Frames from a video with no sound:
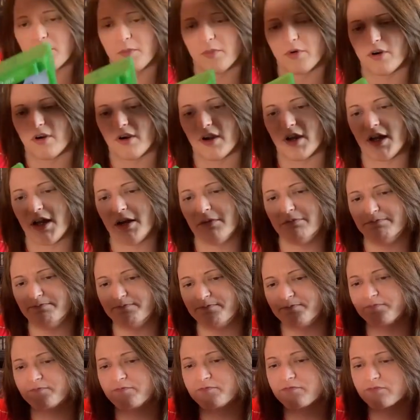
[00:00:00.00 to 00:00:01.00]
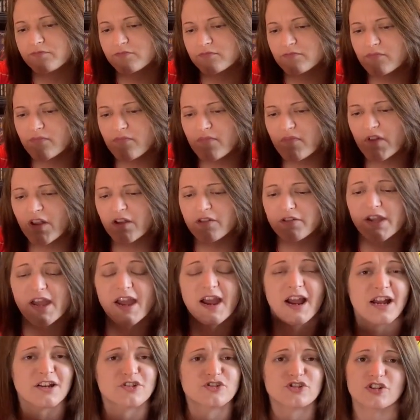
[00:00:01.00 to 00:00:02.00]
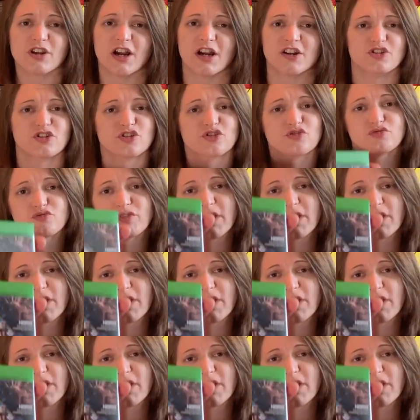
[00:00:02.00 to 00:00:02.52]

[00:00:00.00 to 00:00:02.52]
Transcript: But yeah, I just